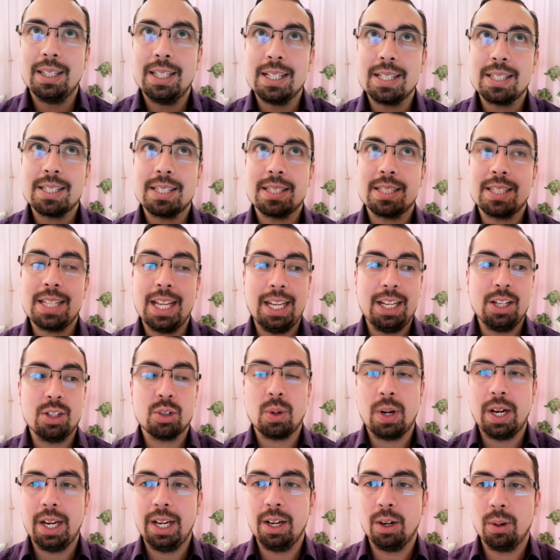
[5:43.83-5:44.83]
stage
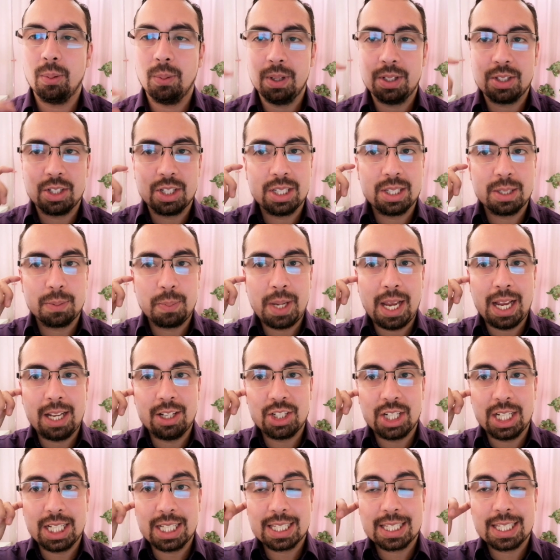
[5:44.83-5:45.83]
right here, which is
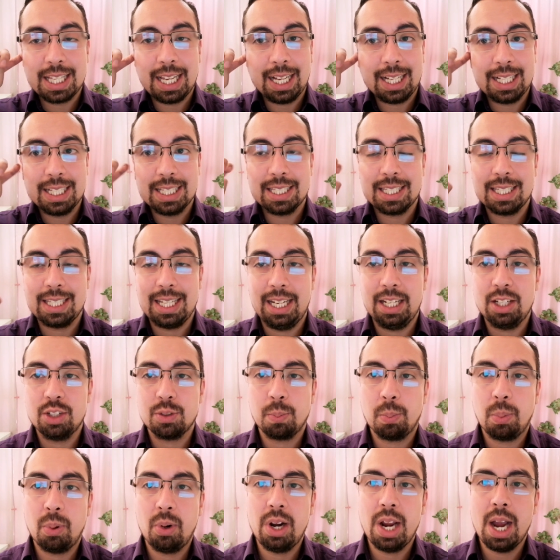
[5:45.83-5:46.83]
Piaget's second
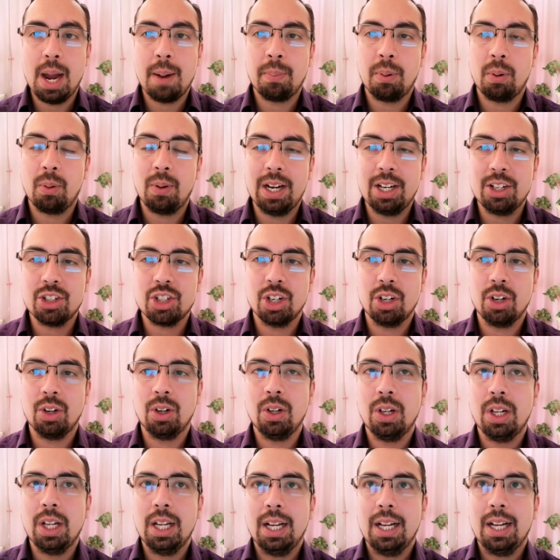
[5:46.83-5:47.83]
stage,
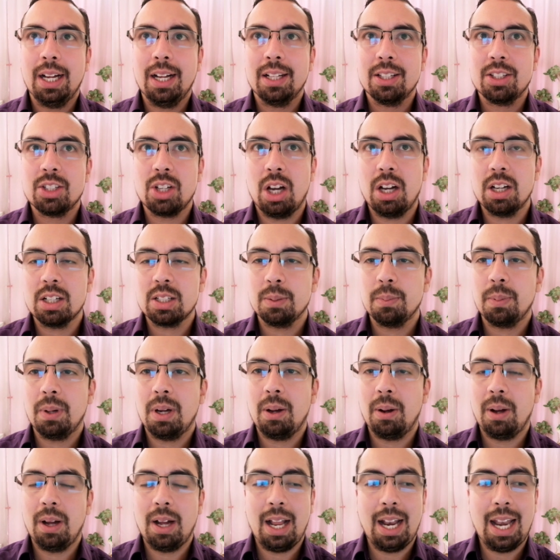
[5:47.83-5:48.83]
pre-operational, talks
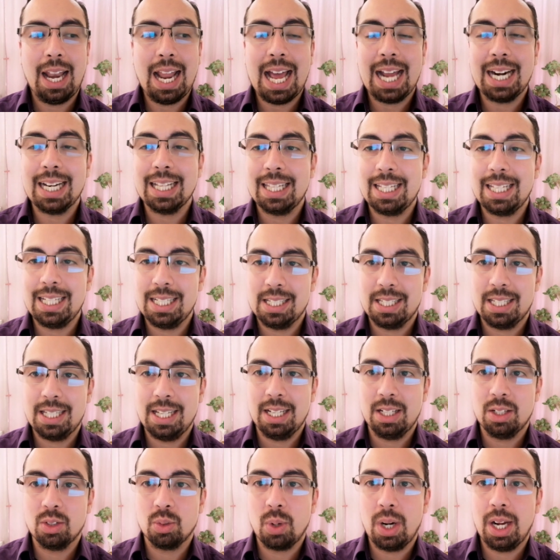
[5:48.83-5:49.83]
about a lot of these
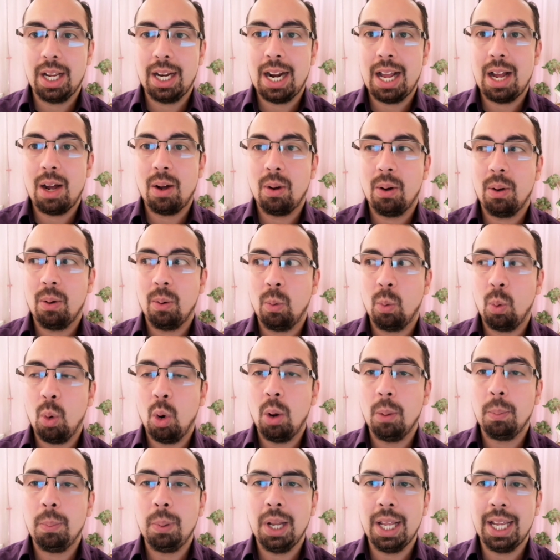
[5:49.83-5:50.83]
things, right? How
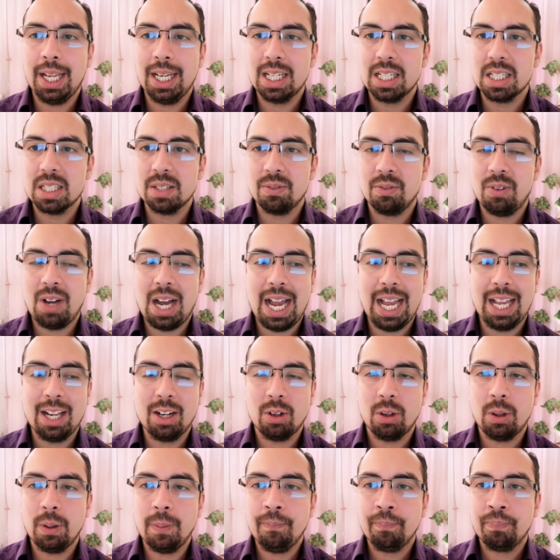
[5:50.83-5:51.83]
role playing is
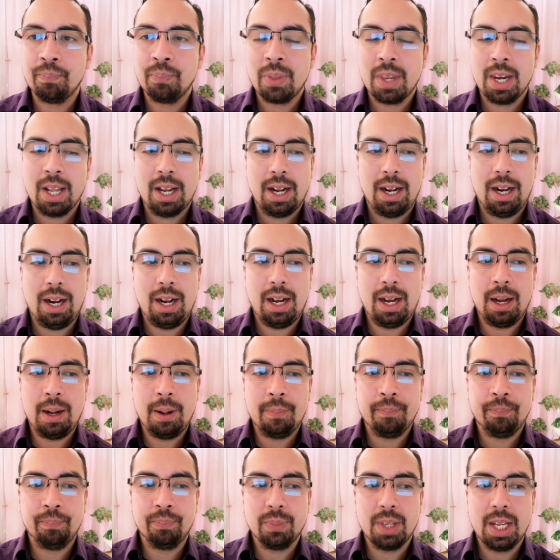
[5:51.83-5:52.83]
vital.
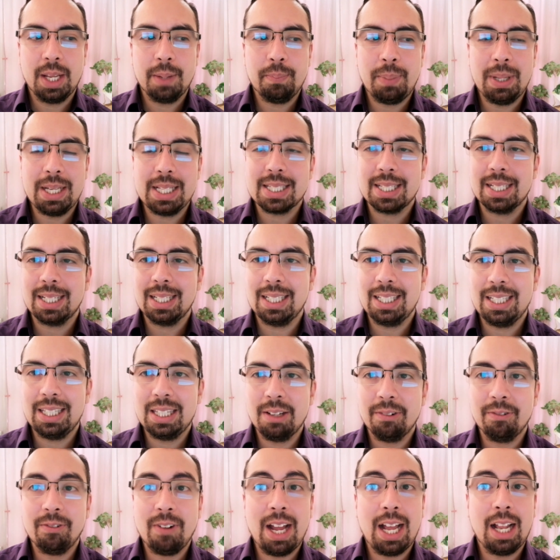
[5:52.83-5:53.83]
It basically
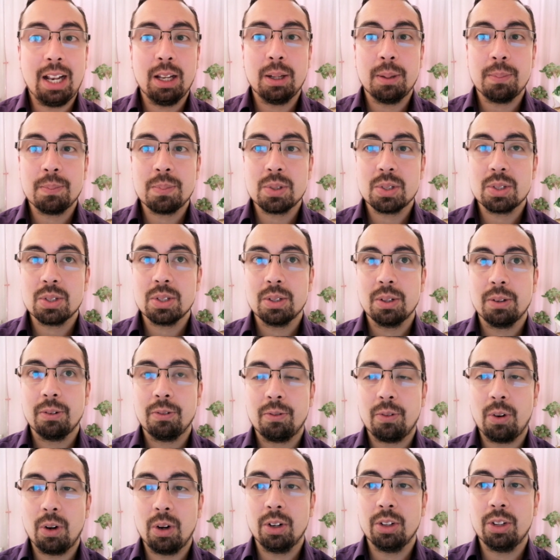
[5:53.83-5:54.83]
develops
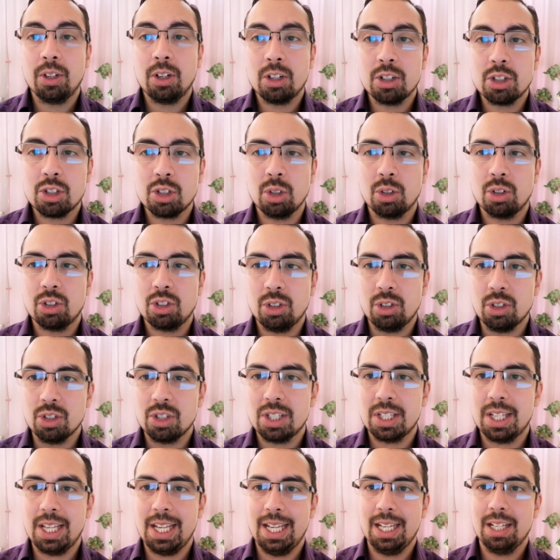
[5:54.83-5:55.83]
further social
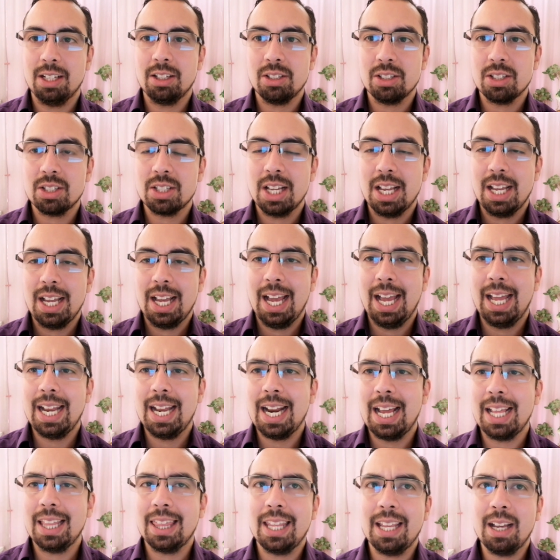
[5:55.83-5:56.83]
skills, and
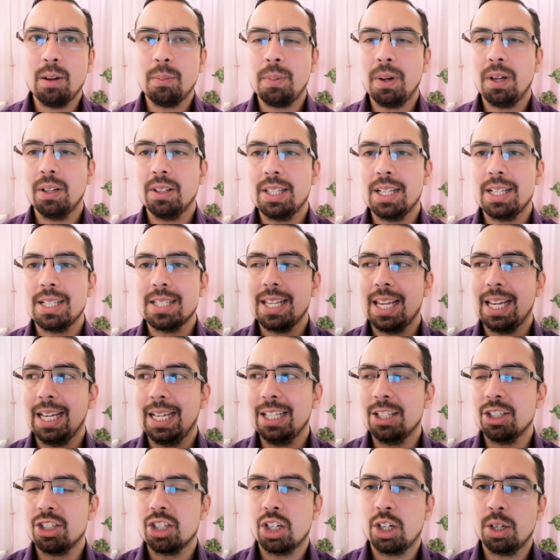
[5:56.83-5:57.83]
I think about this like
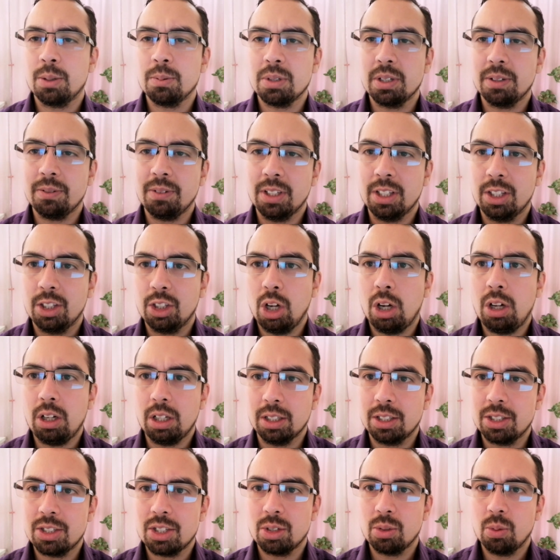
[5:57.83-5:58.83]
in terms of
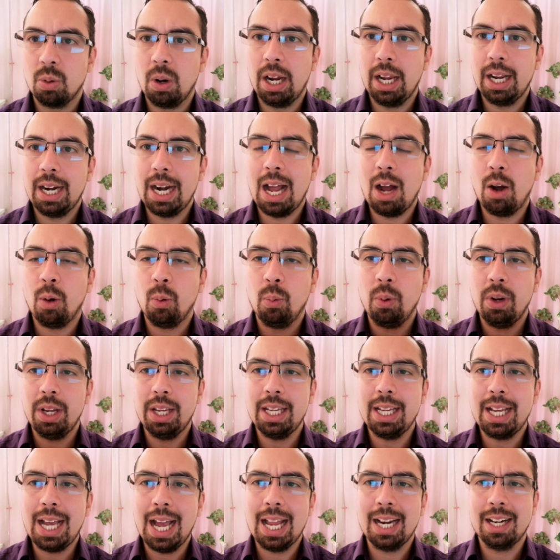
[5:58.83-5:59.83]
adults, right? How
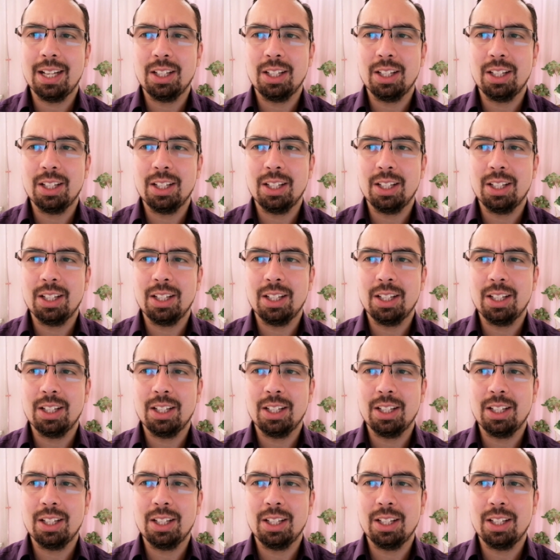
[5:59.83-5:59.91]
we kind